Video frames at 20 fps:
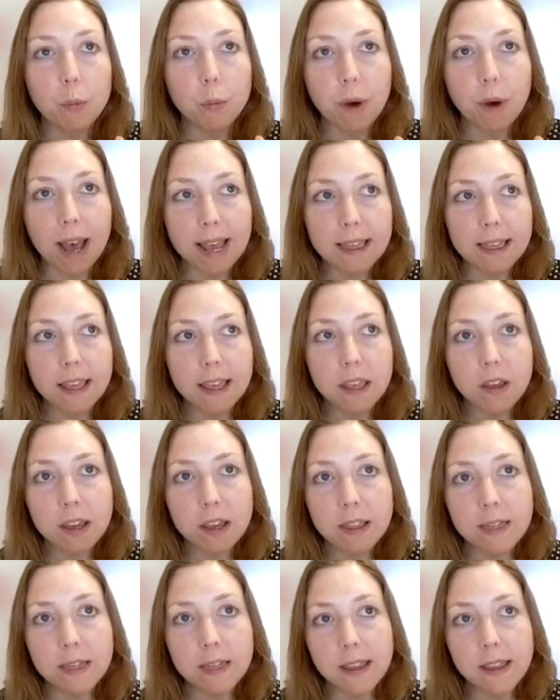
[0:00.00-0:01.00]
the way that you
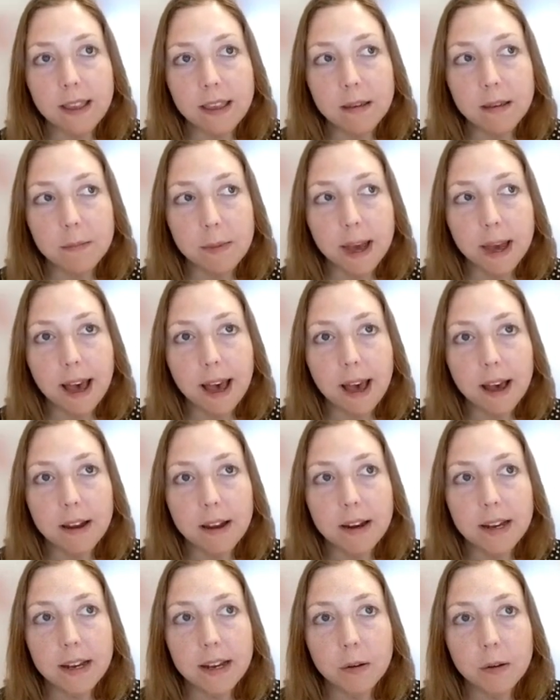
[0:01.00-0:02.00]
can think
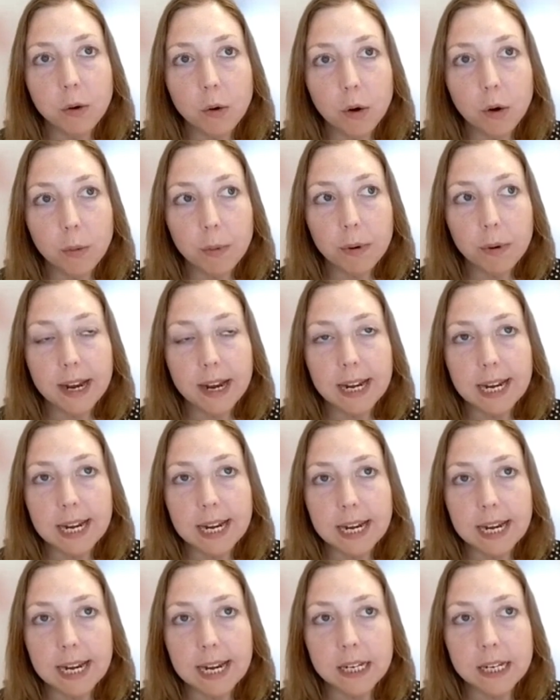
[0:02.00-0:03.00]
about
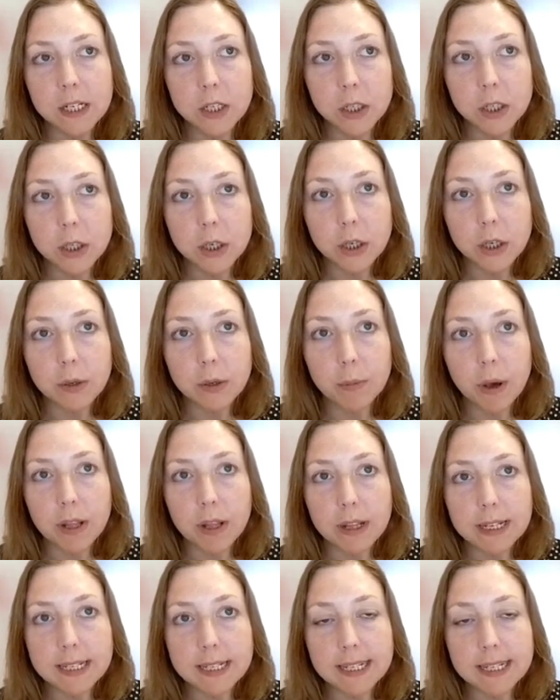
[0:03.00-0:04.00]
incorporating into
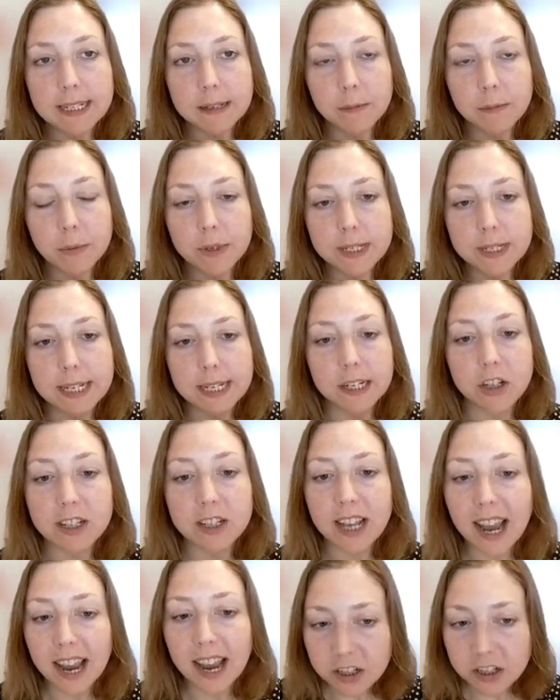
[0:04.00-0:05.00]
policies and
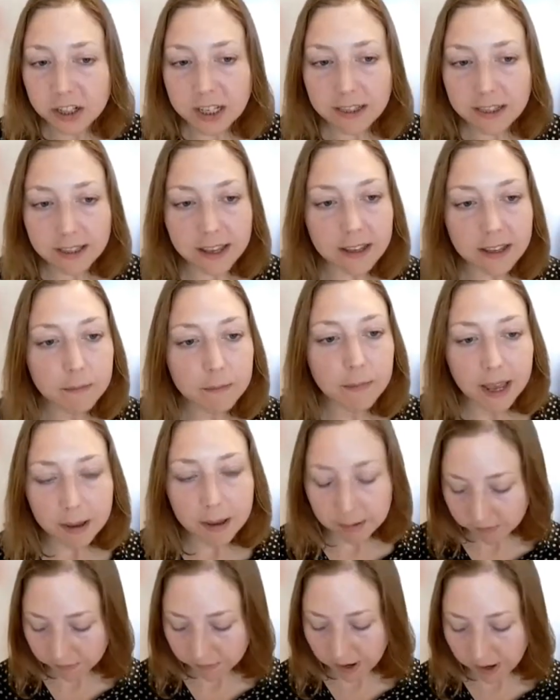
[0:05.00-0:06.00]
procedures, I actually think
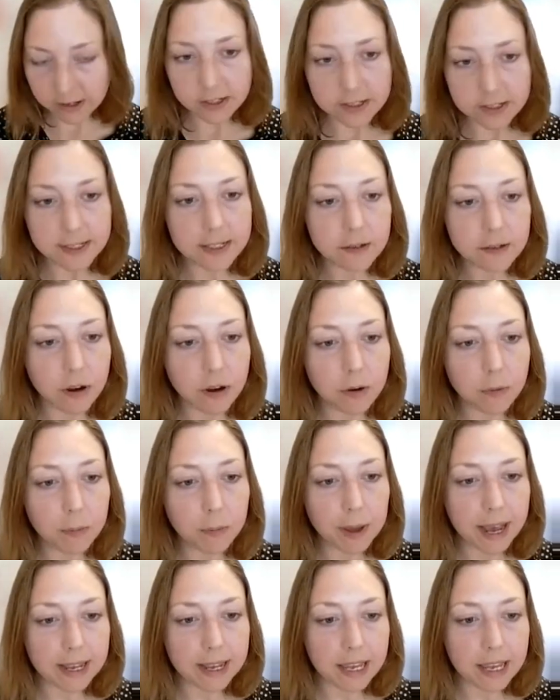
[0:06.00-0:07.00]
maybe if I just scroll
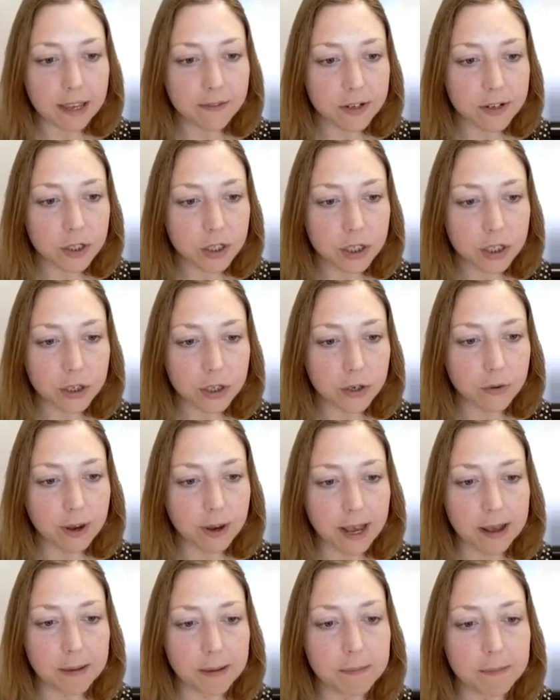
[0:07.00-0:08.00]
back even
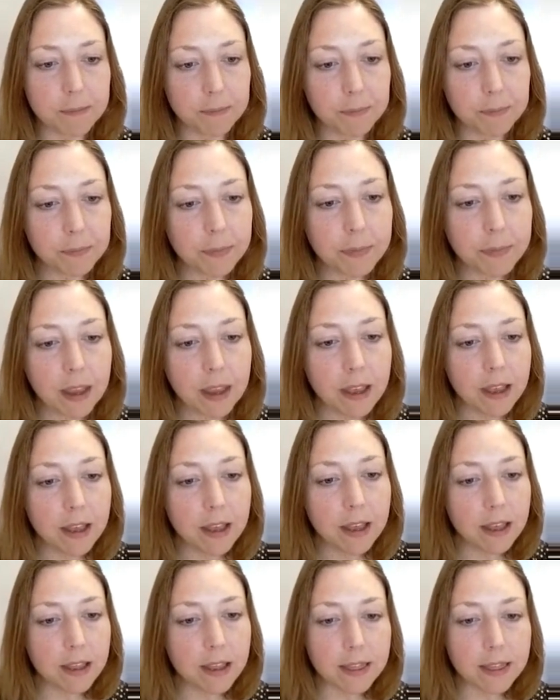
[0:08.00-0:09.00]
to
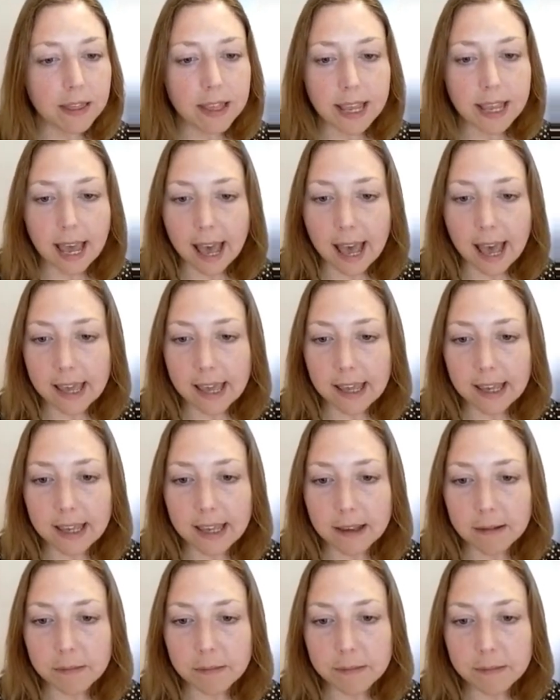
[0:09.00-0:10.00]
the
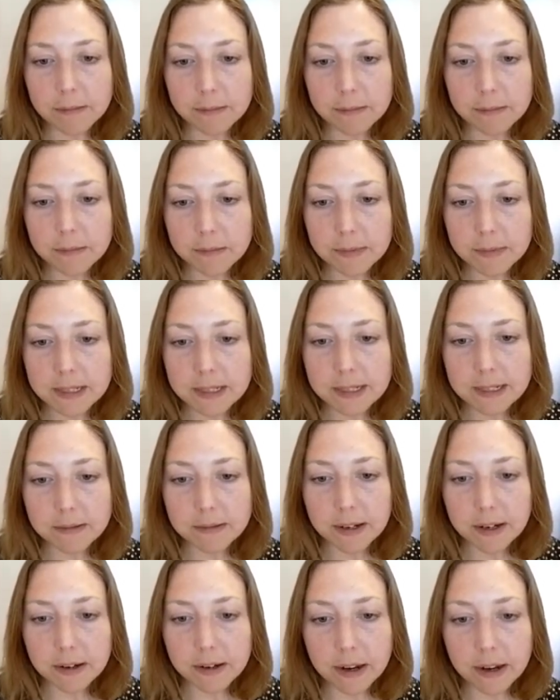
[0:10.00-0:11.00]
aim,
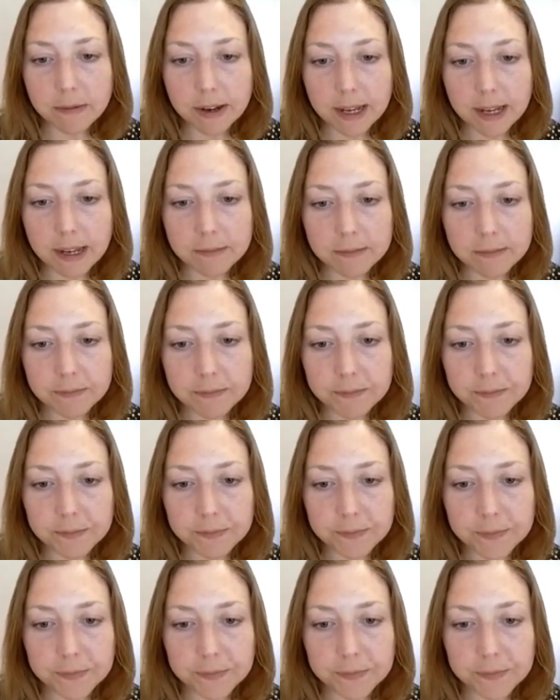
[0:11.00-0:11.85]
where are we?